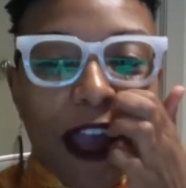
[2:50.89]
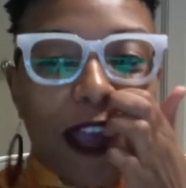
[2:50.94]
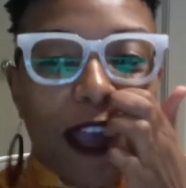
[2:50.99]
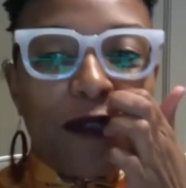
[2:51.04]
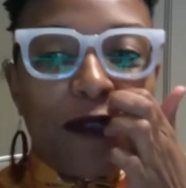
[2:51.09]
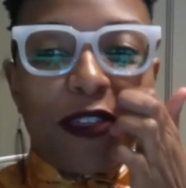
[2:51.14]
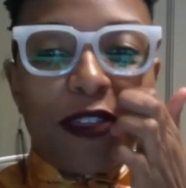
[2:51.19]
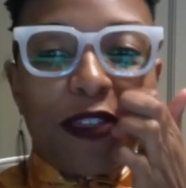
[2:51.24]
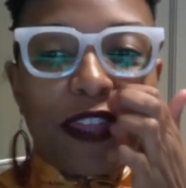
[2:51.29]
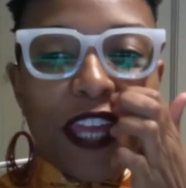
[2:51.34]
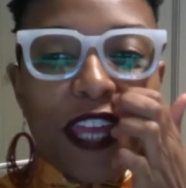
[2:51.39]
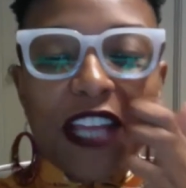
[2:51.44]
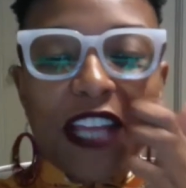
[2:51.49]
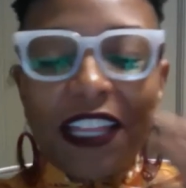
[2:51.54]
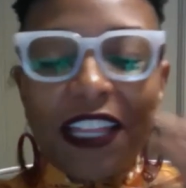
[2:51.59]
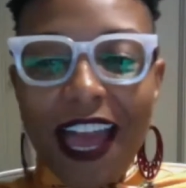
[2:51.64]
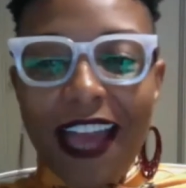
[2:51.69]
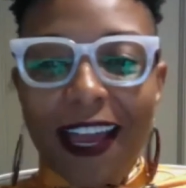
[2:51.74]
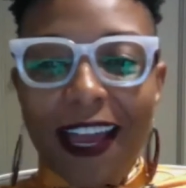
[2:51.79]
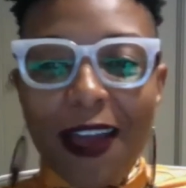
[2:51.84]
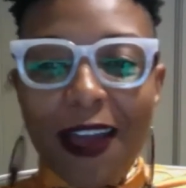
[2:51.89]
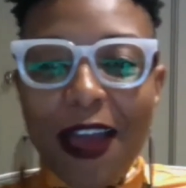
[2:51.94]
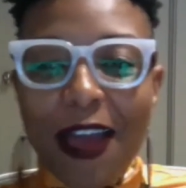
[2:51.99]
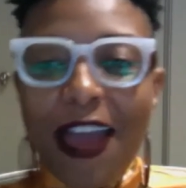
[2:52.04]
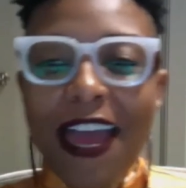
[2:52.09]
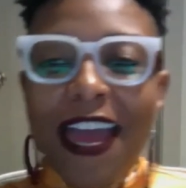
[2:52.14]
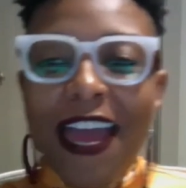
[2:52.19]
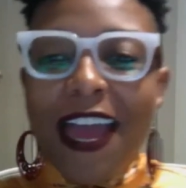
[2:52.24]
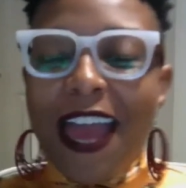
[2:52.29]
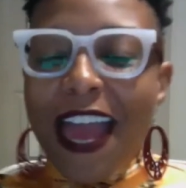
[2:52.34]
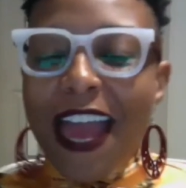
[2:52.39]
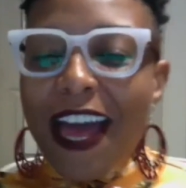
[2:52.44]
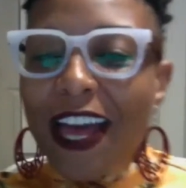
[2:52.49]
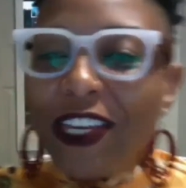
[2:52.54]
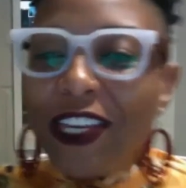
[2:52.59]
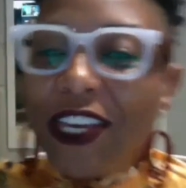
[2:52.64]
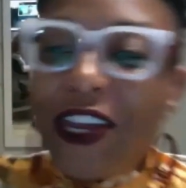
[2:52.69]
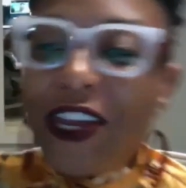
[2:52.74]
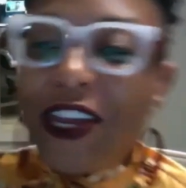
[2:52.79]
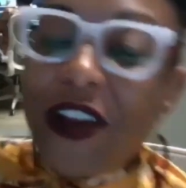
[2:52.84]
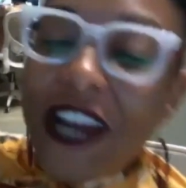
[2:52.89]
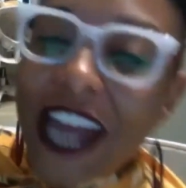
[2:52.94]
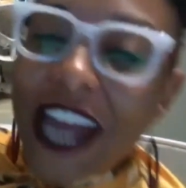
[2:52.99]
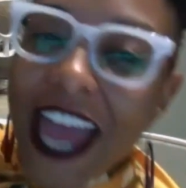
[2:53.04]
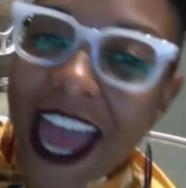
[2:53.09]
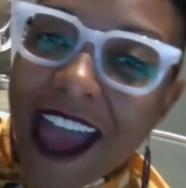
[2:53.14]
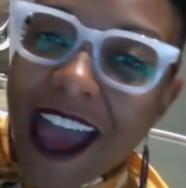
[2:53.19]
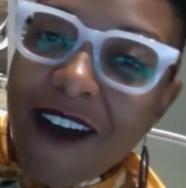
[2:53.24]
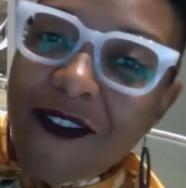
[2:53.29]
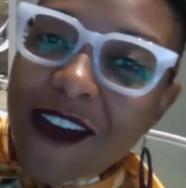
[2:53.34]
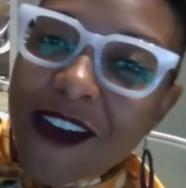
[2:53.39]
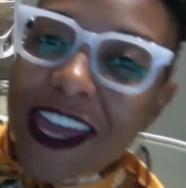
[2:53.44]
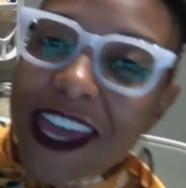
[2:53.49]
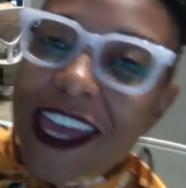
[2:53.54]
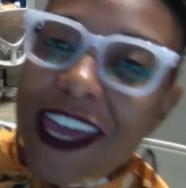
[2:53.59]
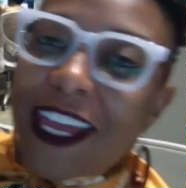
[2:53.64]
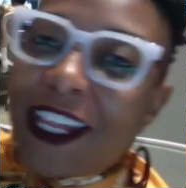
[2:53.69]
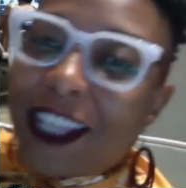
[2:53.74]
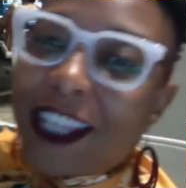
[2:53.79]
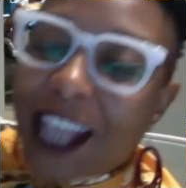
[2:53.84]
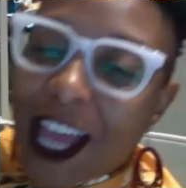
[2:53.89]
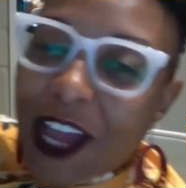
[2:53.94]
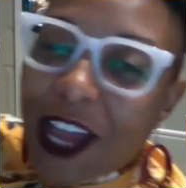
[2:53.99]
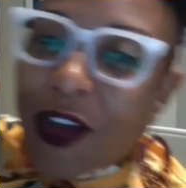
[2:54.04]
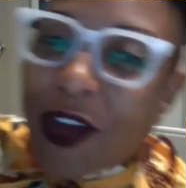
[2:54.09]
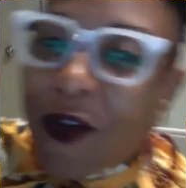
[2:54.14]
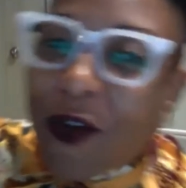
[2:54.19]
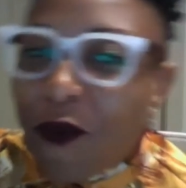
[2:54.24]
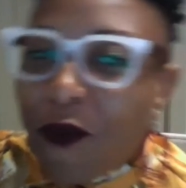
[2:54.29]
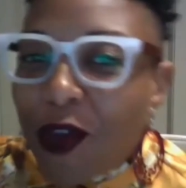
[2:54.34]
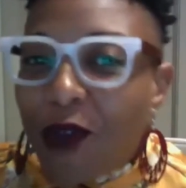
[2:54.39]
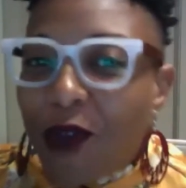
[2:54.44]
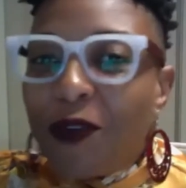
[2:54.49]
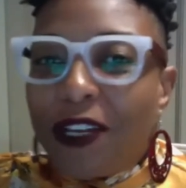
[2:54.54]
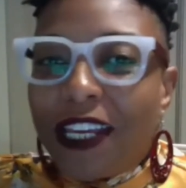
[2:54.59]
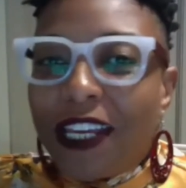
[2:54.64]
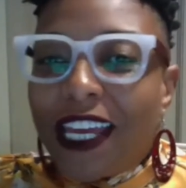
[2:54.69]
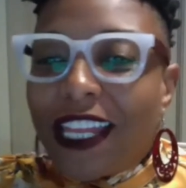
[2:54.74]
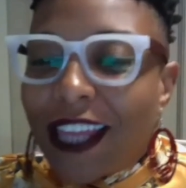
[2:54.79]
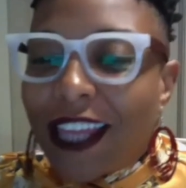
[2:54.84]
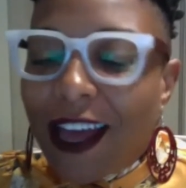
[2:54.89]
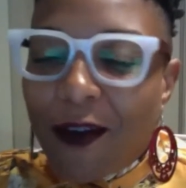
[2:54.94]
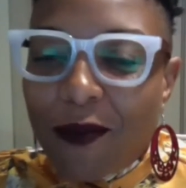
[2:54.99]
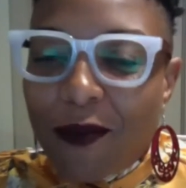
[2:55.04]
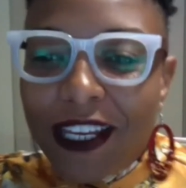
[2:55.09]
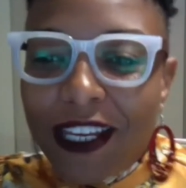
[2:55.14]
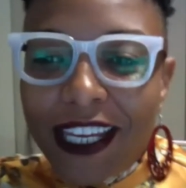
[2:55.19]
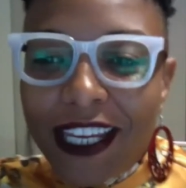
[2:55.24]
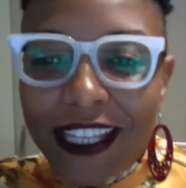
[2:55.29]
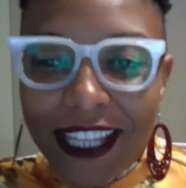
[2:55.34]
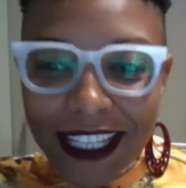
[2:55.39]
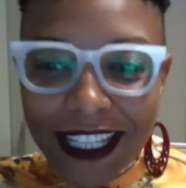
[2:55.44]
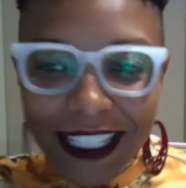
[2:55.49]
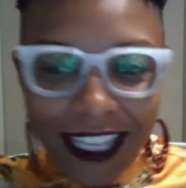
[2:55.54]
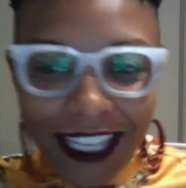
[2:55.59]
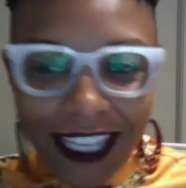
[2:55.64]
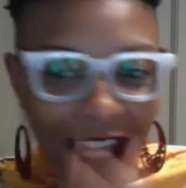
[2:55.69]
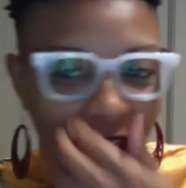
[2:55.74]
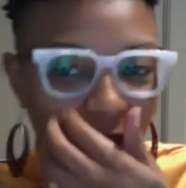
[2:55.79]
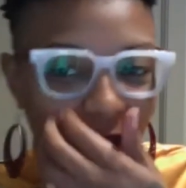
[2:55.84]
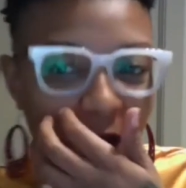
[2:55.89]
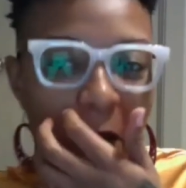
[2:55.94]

You think like a year and a half in, like I would get that together.